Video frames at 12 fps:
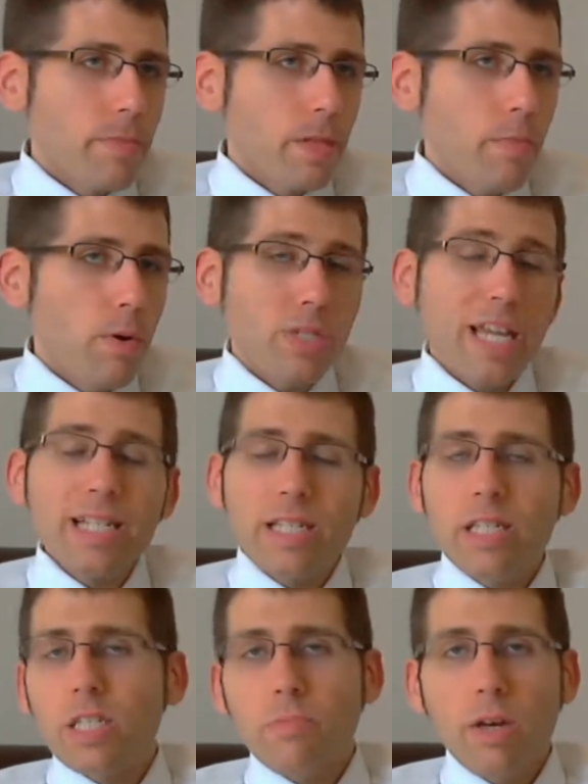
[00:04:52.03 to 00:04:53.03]
most
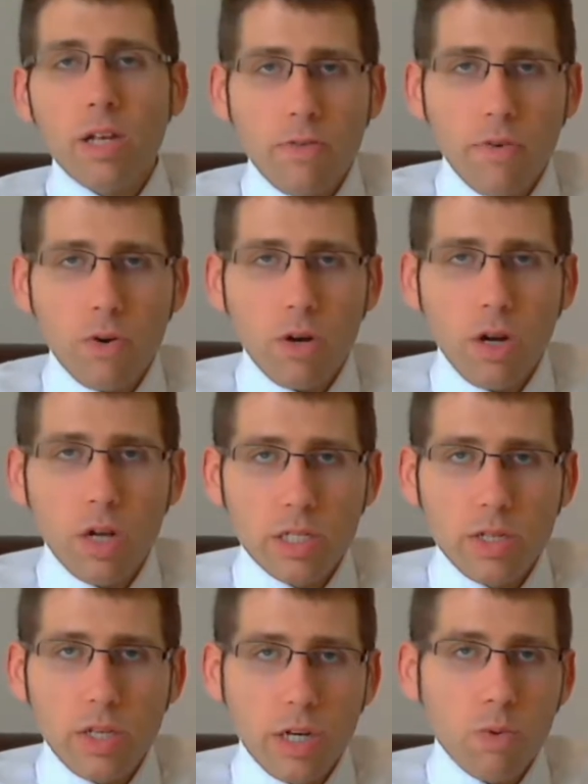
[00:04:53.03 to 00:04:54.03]
anticipated phone calls
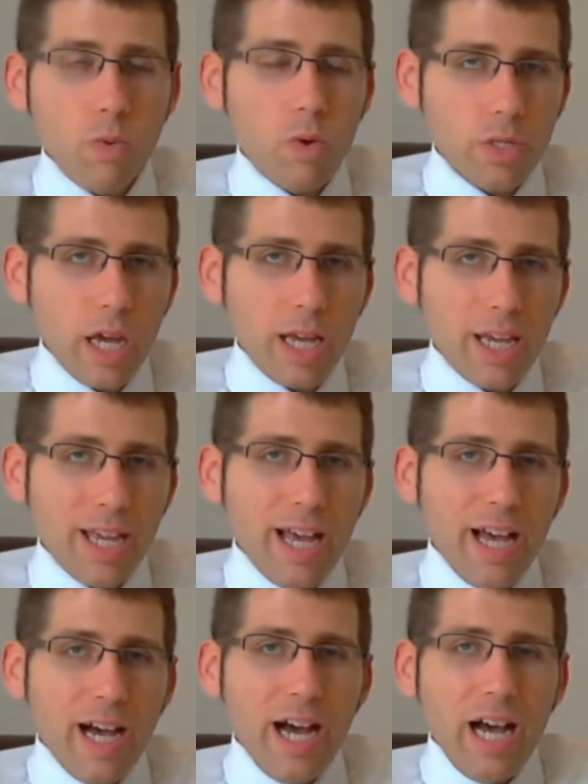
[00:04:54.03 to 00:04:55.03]
of the year, we'll say,
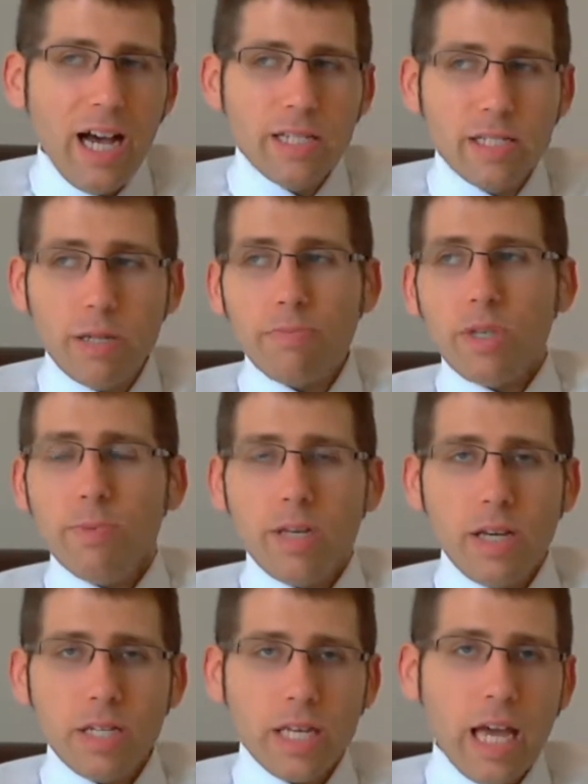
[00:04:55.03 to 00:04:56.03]
simply
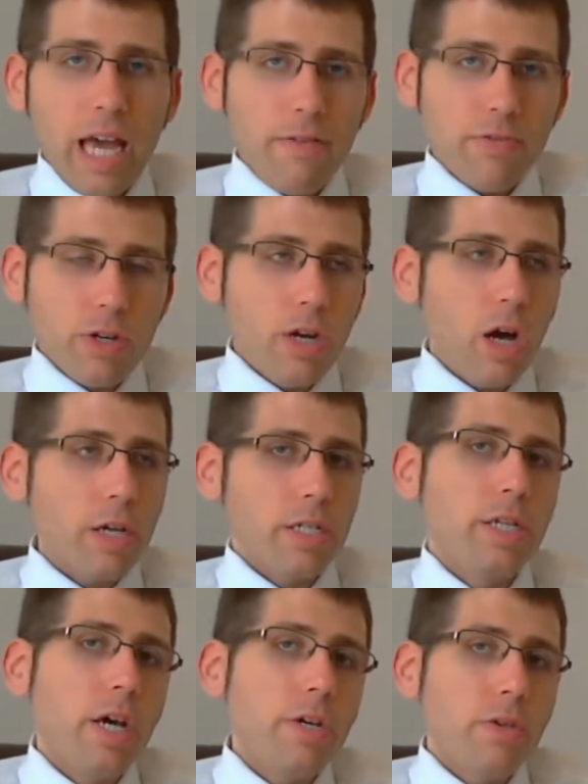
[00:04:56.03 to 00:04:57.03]
because I have to call and
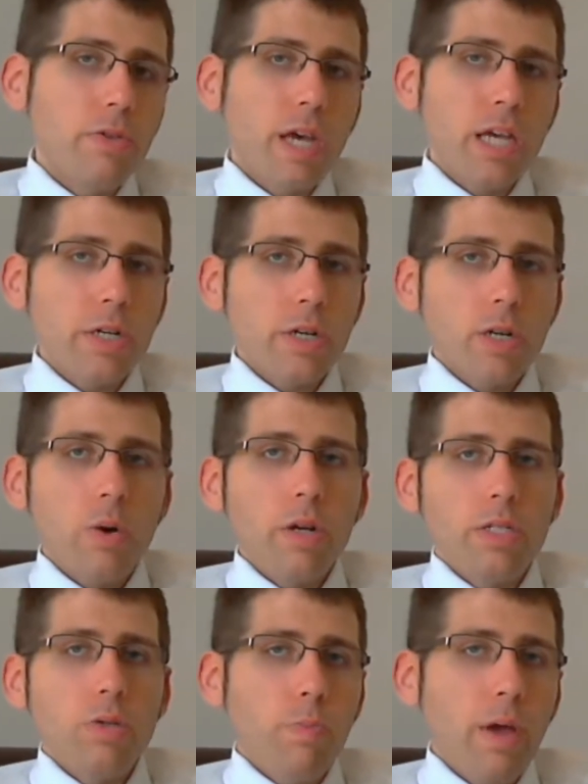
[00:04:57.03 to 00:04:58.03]
tell you that you're going
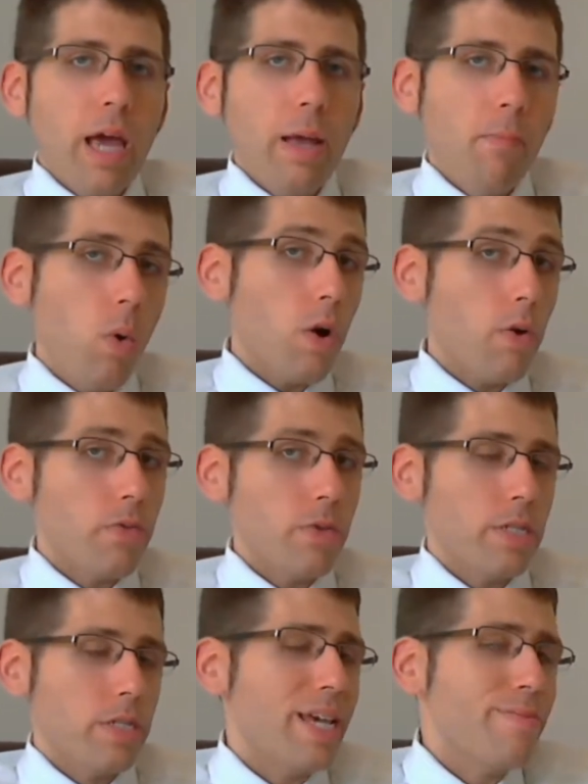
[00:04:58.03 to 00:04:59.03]
to pay more for
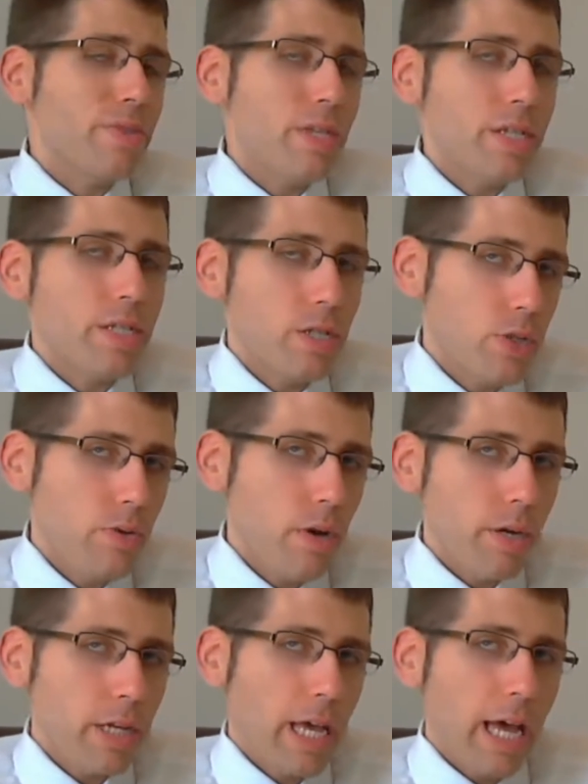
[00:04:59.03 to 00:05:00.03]
the same thing that you
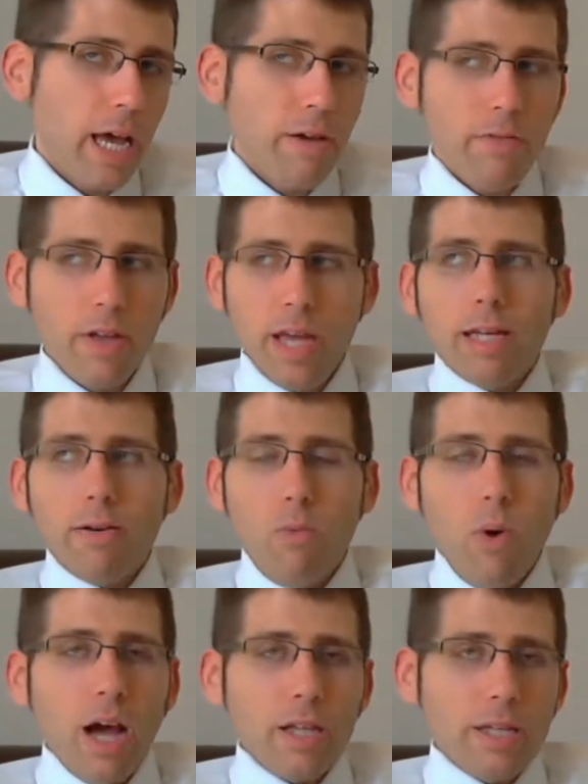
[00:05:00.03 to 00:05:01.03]
already have.
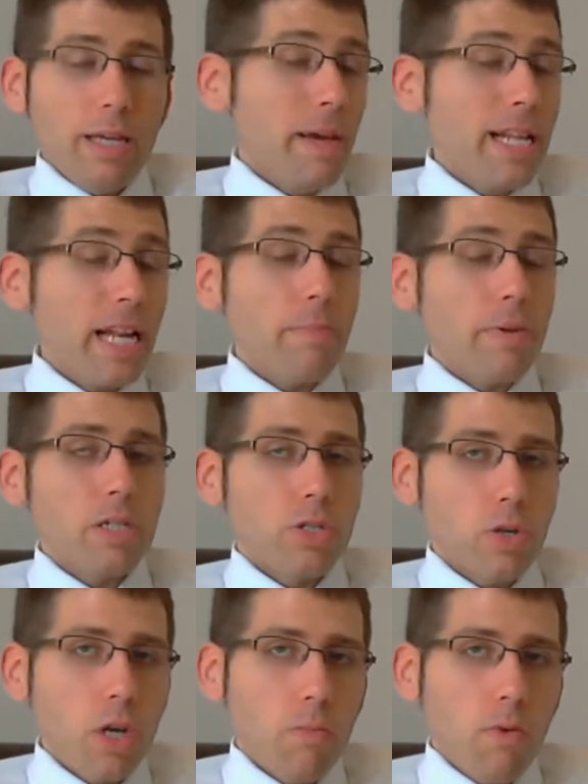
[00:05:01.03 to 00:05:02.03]
while it may not be
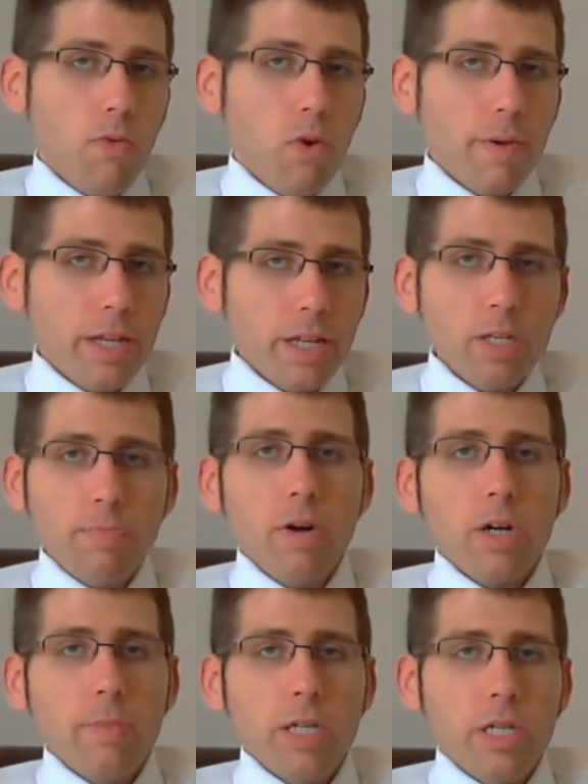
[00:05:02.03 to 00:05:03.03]
enjoyable for me, it is
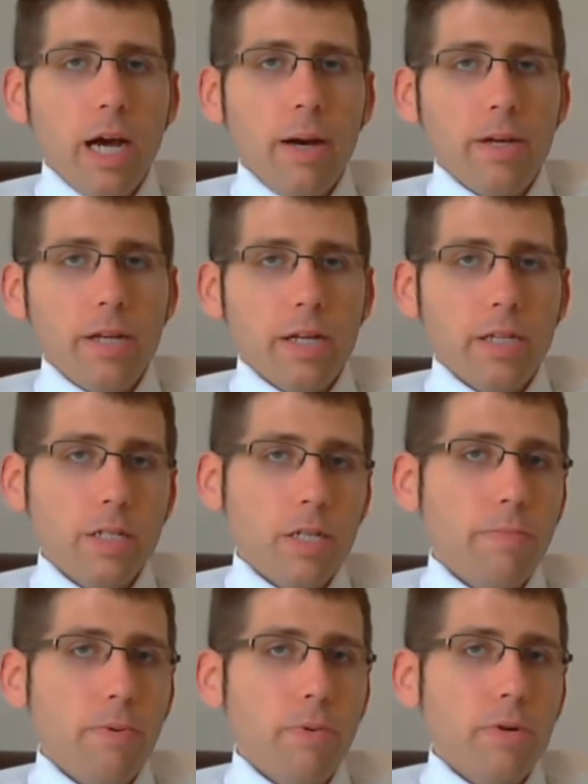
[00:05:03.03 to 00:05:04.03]
part of my job, and it is an
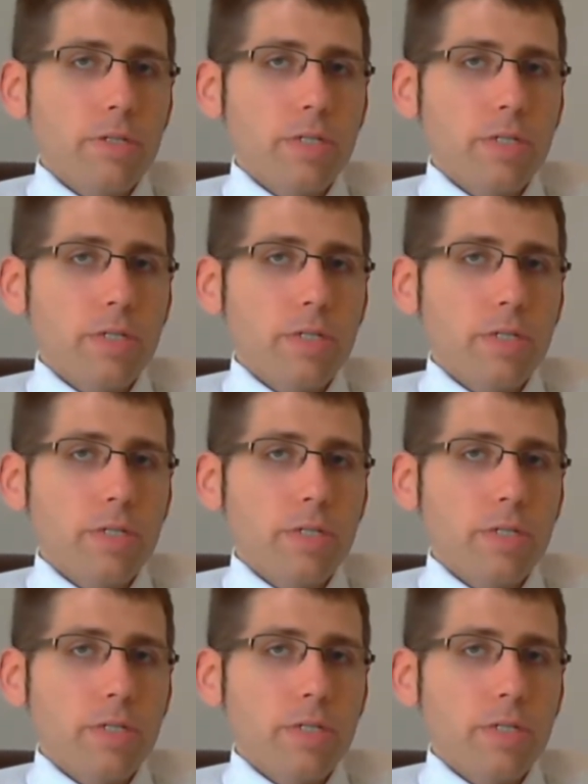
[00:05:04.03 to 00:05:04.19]
important